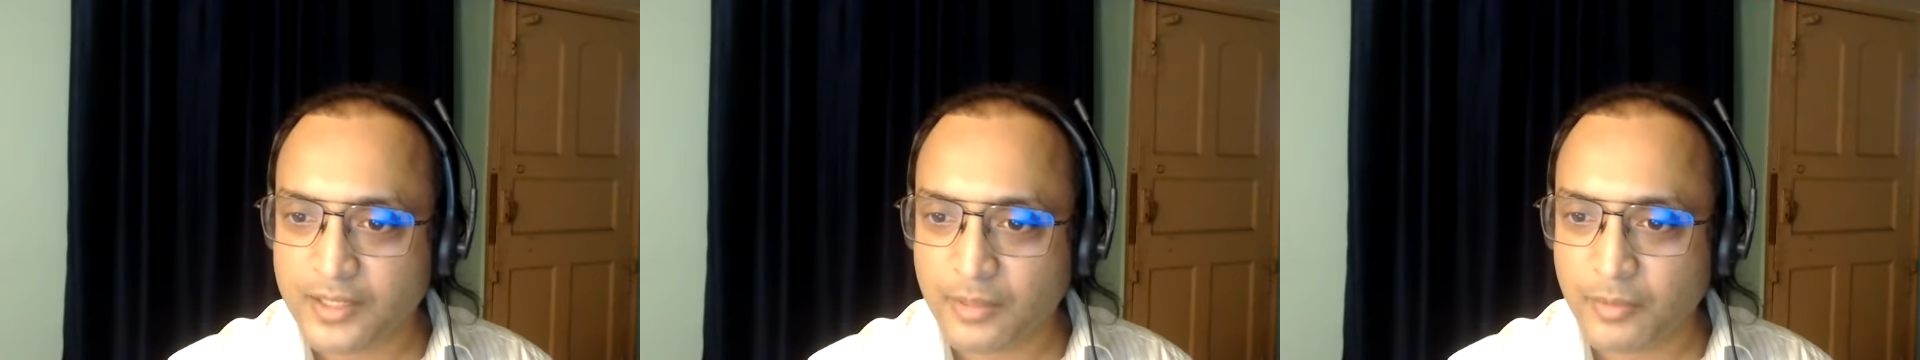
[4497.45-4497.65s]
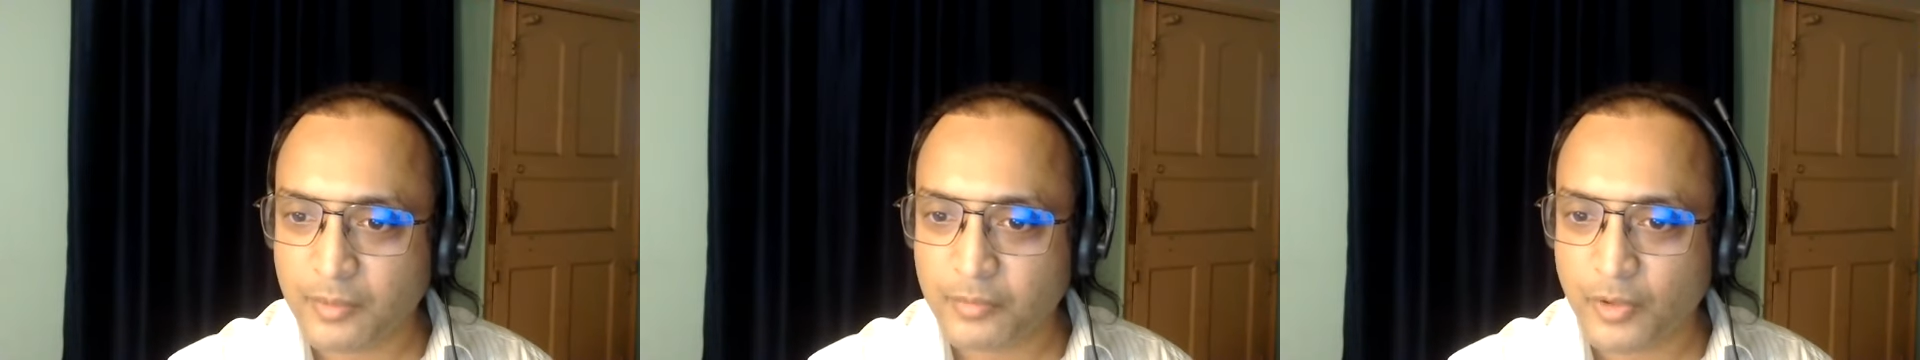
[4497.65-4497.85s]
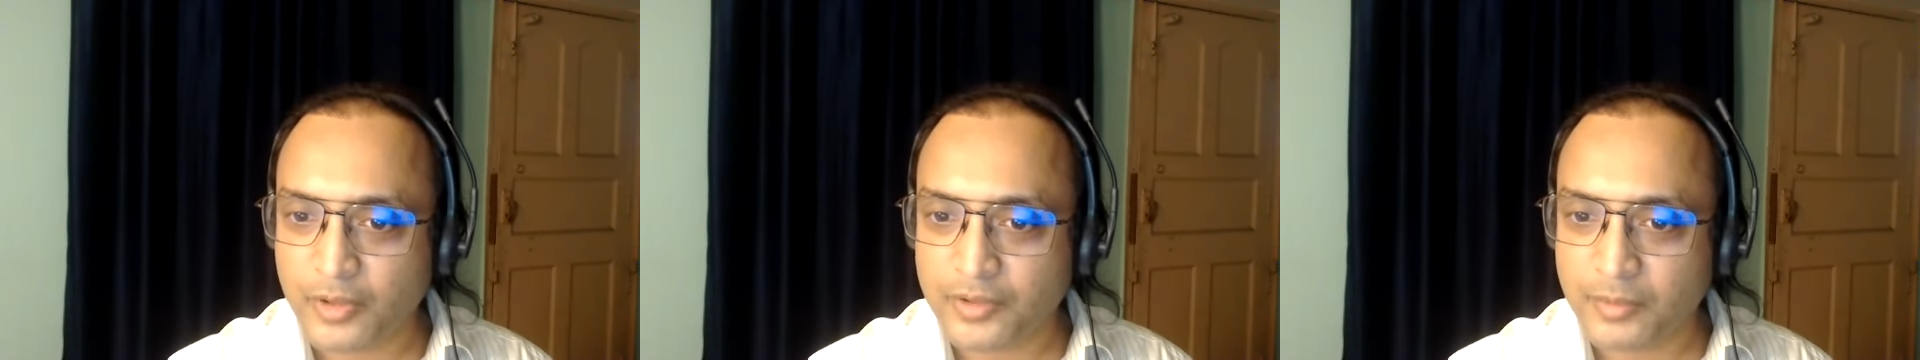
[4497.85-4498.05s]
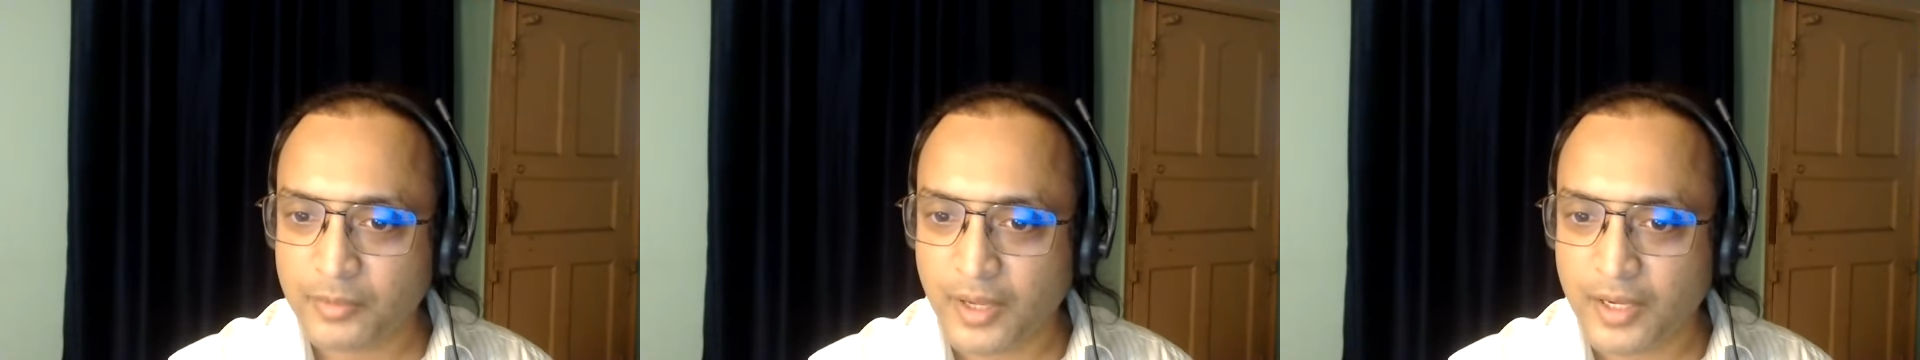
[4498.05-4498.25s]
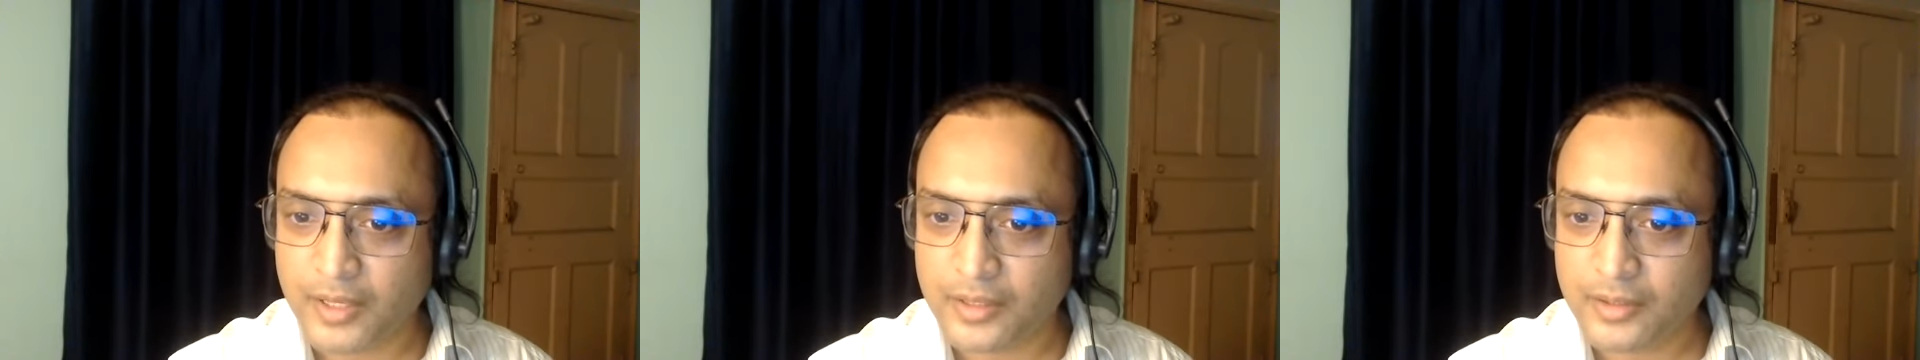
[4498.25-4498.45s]
some employee the
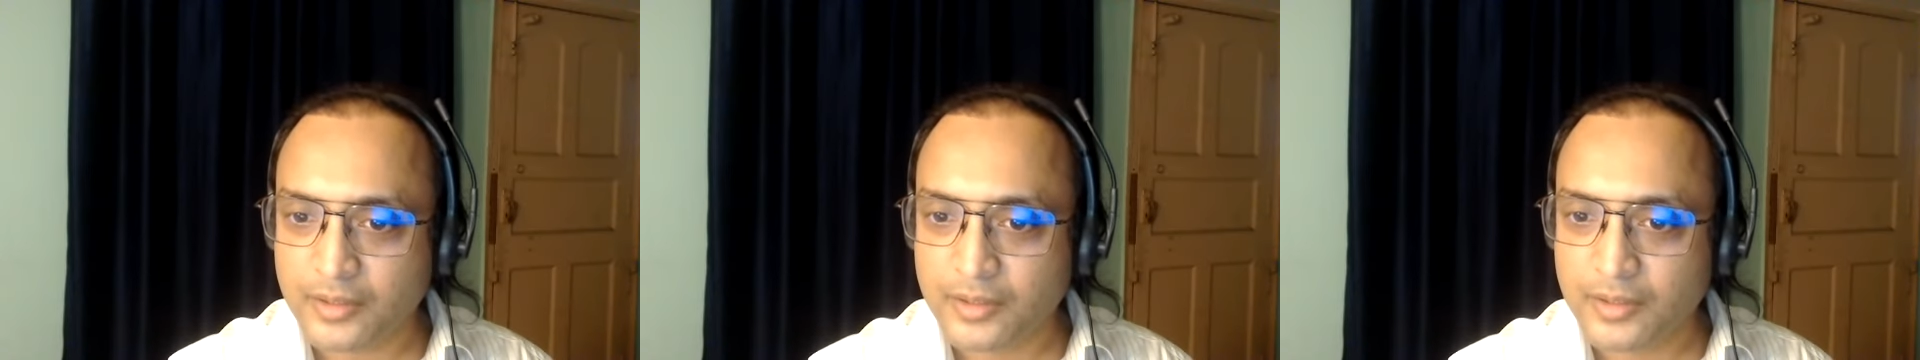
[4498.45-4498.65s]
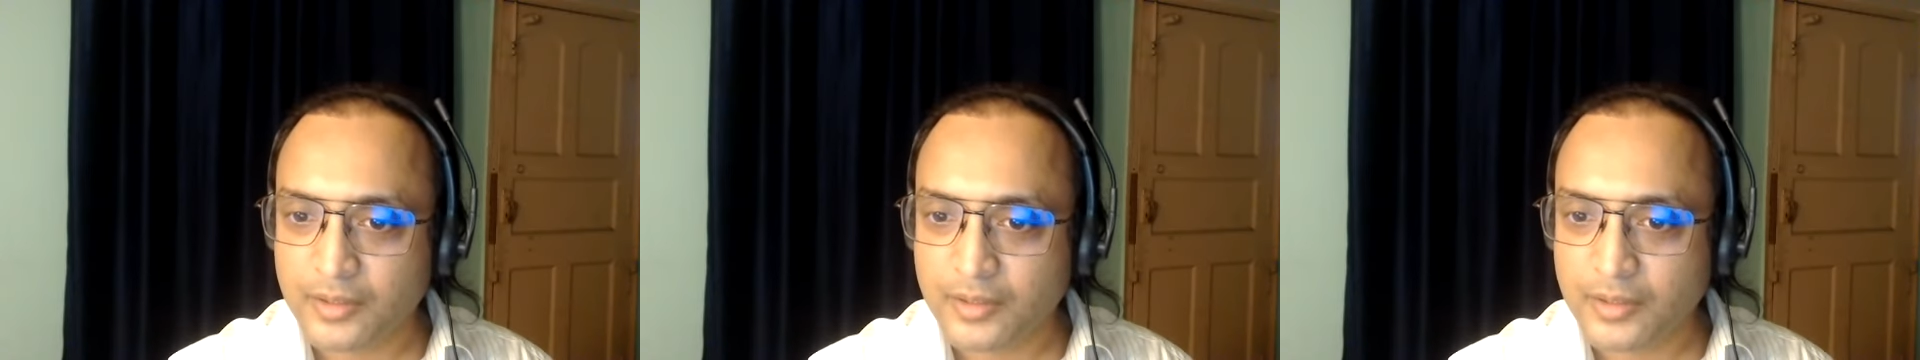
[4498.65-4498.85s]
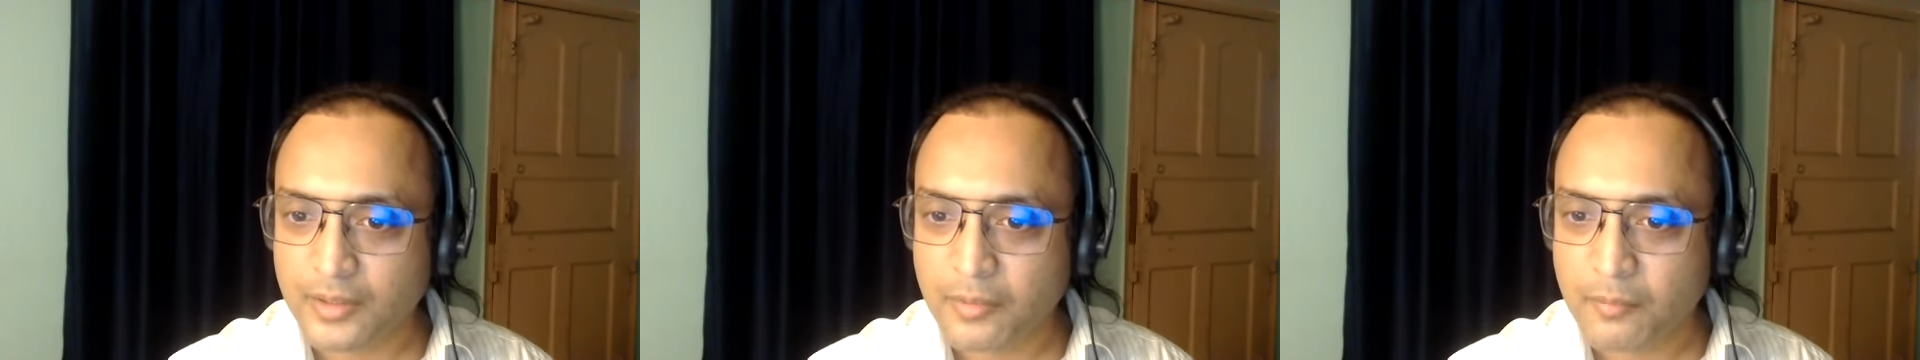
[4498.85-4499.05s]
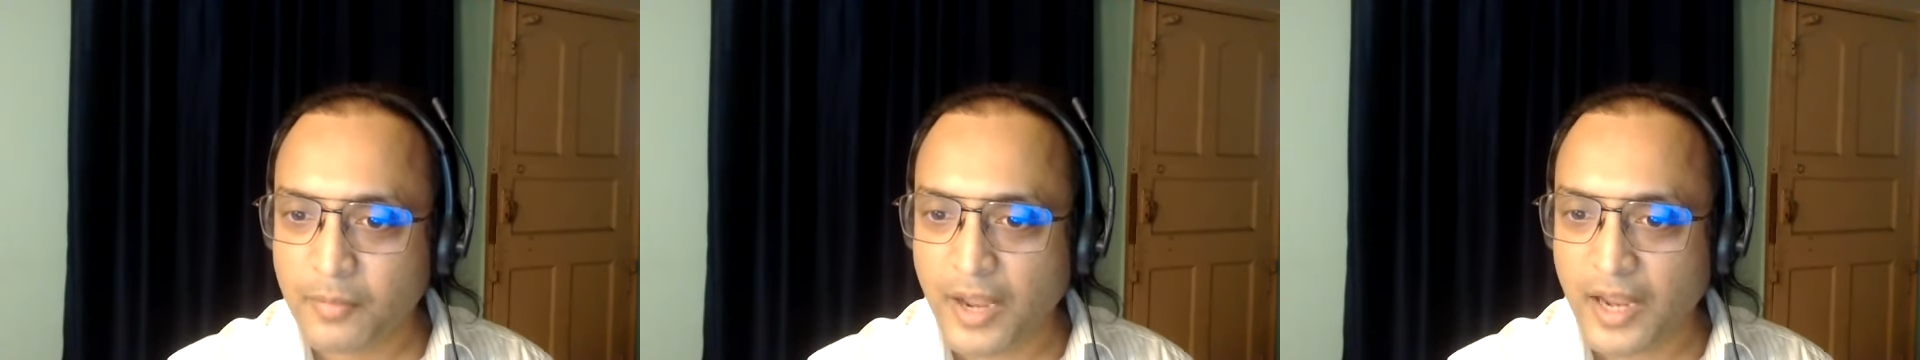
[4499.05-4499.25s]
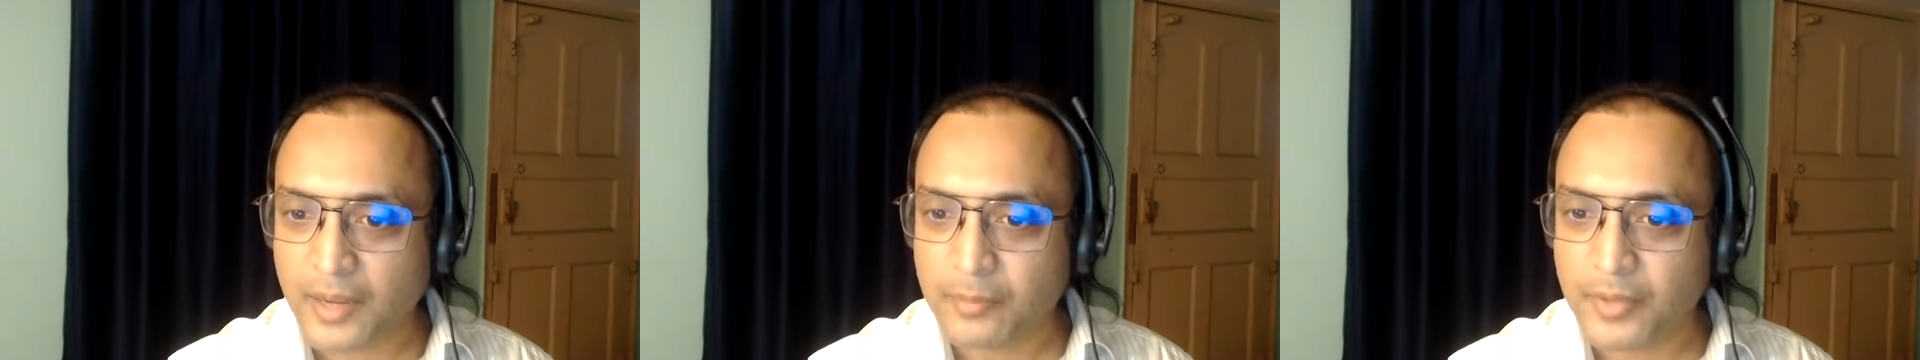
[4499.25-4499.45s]

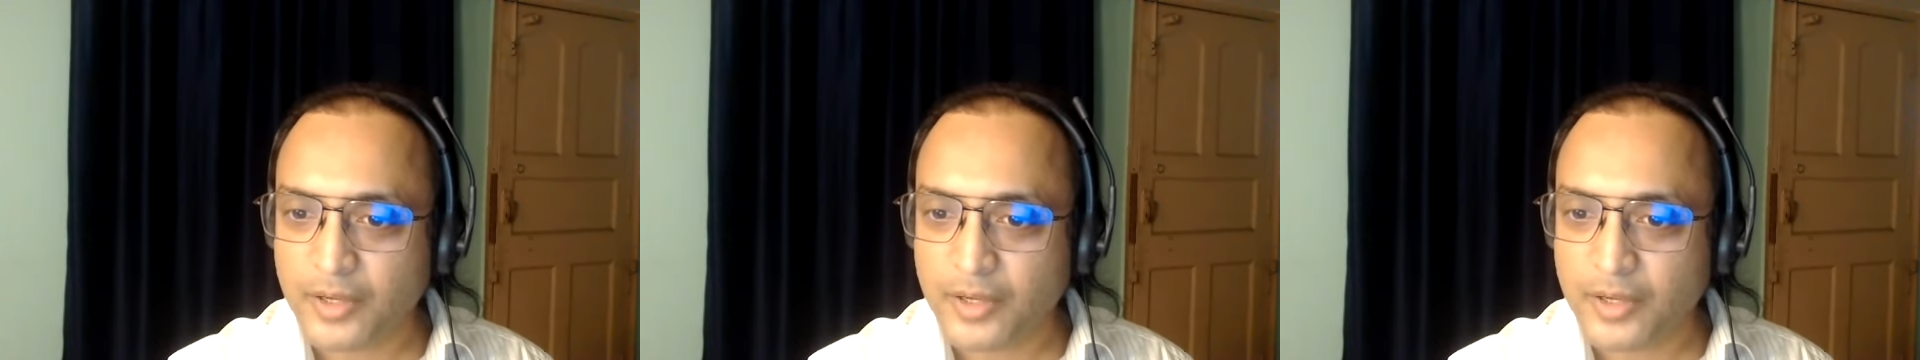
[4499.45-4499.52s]
bank